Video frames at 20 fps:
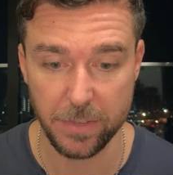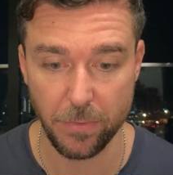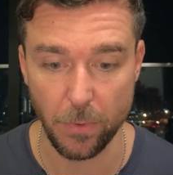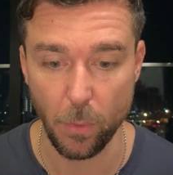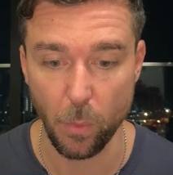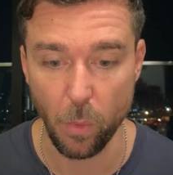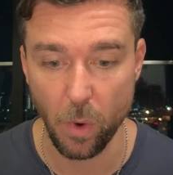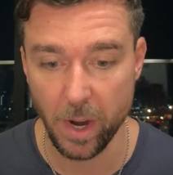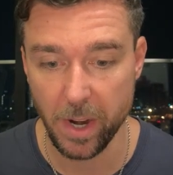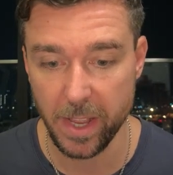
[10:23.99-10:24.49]
for
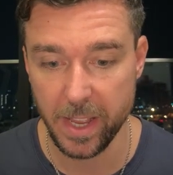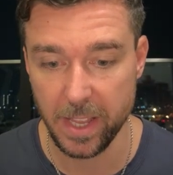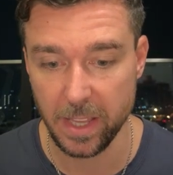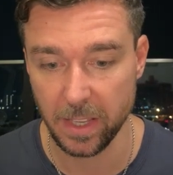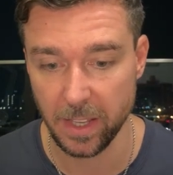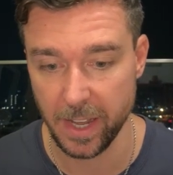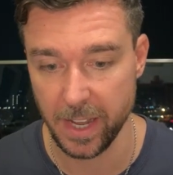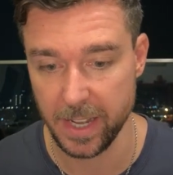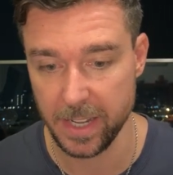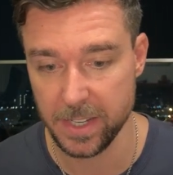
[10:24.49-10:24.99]
what he
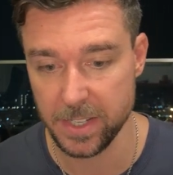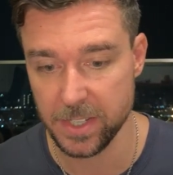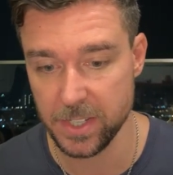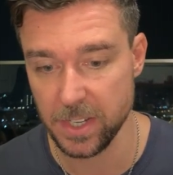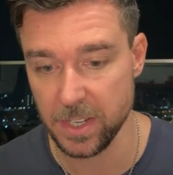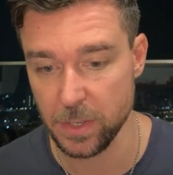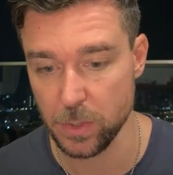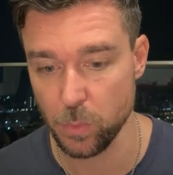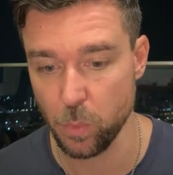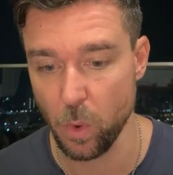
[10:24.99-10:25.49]
likes
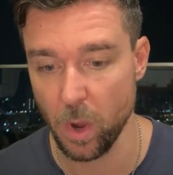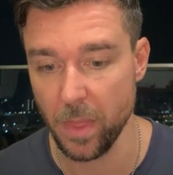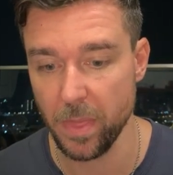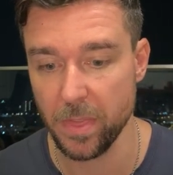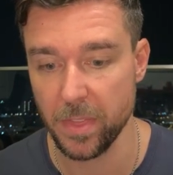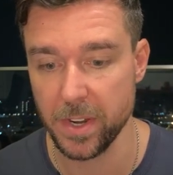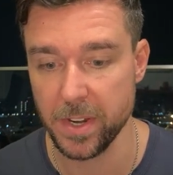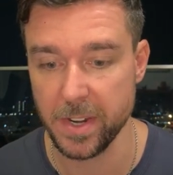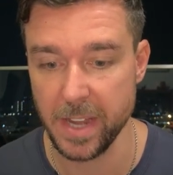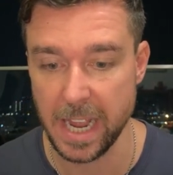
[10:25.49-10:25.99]
is what
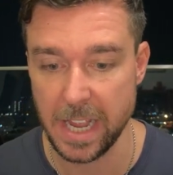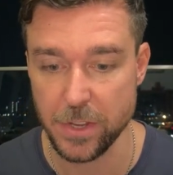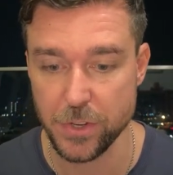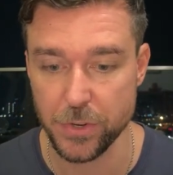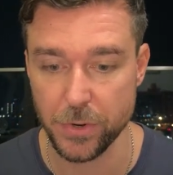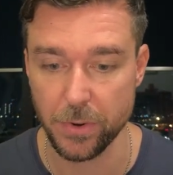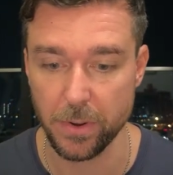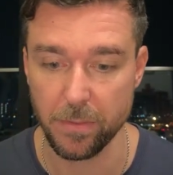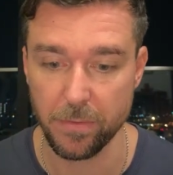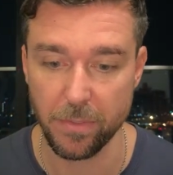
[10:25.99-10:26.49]
the
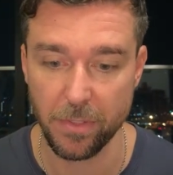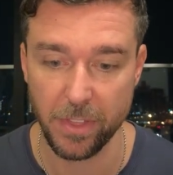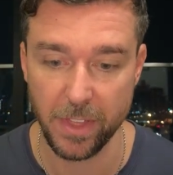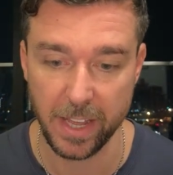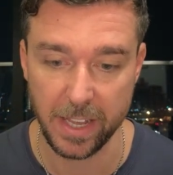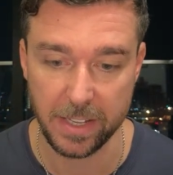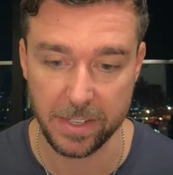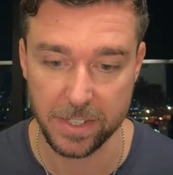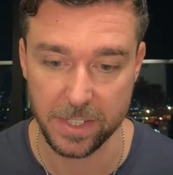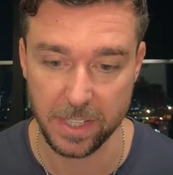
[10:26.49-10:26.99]
nature of
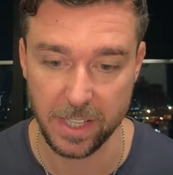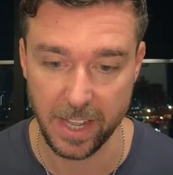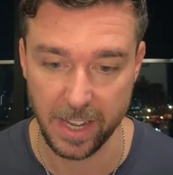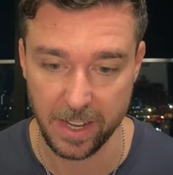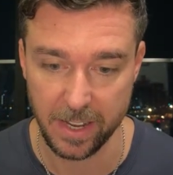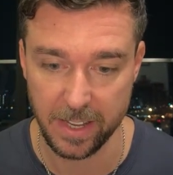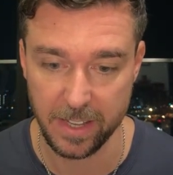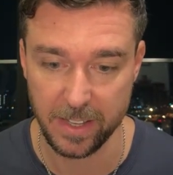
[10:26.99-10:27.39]
things likes.